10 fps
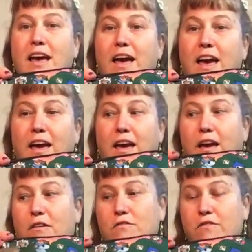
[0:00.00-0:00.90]

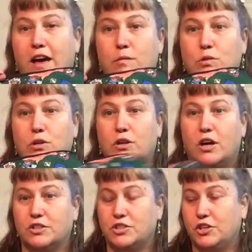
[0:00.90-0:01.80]
a viable
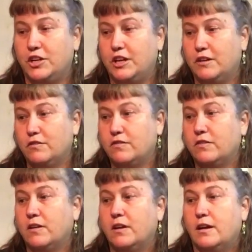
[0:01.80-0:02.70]
alternative.
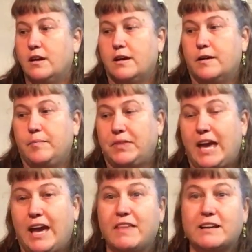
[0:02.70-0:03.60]
Um,
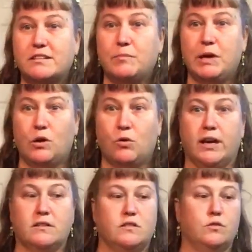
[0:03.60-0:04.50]
and that's a be
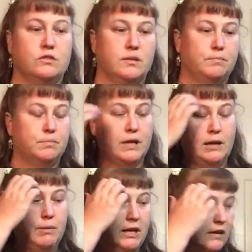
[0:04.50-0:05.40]
quick, so plenty
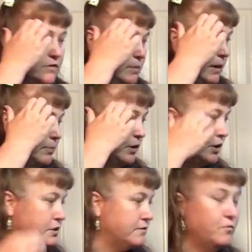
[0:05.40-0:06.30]
big enough to be a
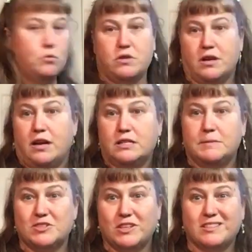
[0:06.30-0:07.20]
purse for the night,
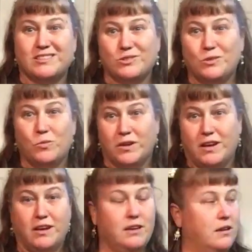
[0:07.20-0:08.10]
especially because it's only one
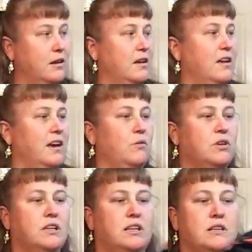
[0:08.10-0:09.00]
night. I really
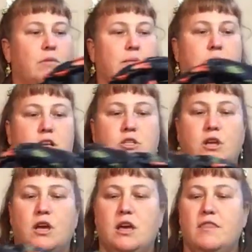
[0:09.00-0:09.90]
didn't need to bring much.
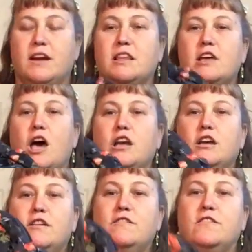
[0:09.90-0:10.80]
Then I thought
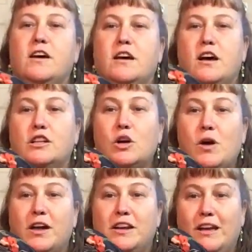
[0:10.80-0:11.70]
of uh,
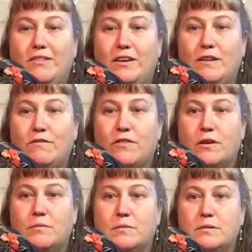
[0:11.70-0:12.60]
Aloha Navy
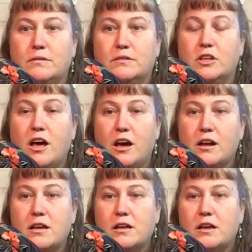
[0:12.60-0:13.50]
from
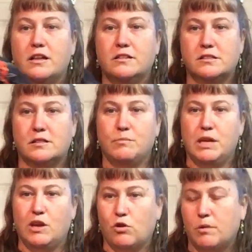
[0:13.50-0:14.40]
Lug. This is the
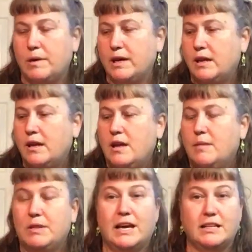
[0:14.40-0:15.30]
mini orbit,
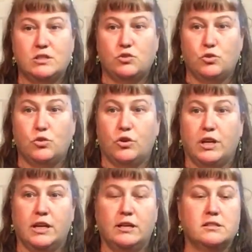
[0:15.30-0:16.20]
but that's a true
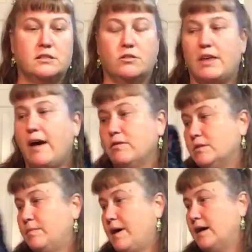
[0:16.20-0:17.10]
green, so that was
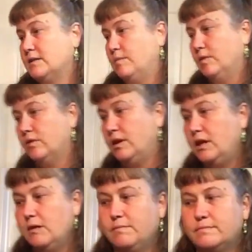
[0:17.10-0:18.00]
a
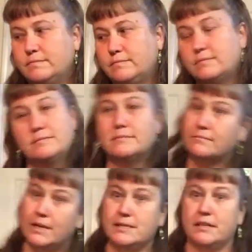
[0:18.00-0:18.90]
possibility.
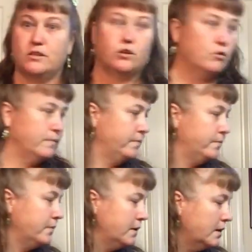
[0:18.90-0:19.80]
I said no.
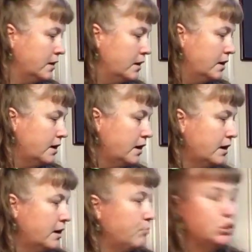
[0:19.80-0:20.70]

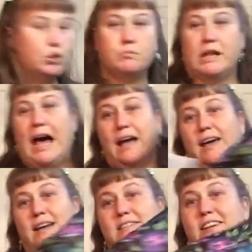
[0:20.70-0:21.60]
Uh, Bloom Black
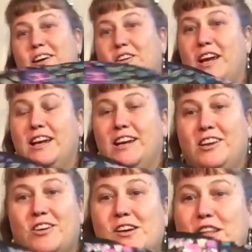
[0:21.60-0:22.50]
has a lot of green, and you
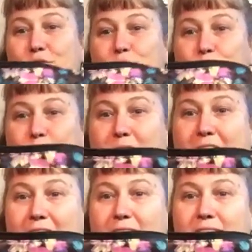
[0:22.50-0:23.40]
know I love Bloom
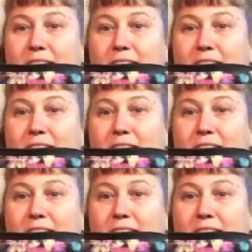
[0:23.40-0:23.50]
Black.